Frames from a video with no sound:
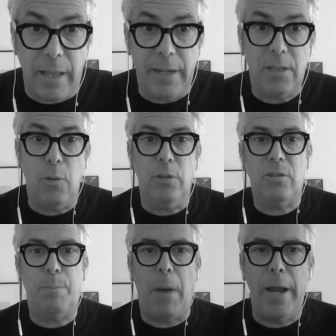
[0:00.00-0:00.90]
like to
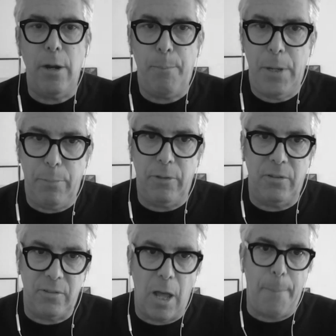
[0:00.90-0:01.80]
inspire people to
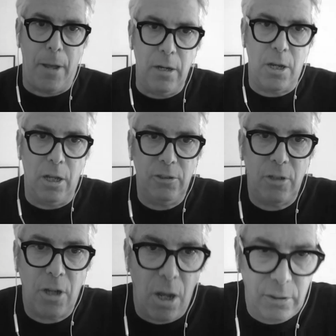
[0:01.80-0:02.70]
stop
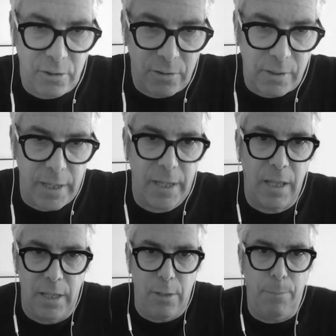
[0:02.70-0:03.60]
unconsciously
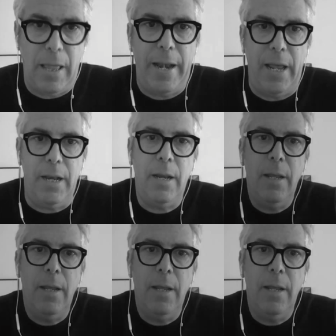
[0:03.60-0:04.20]
killing the planet.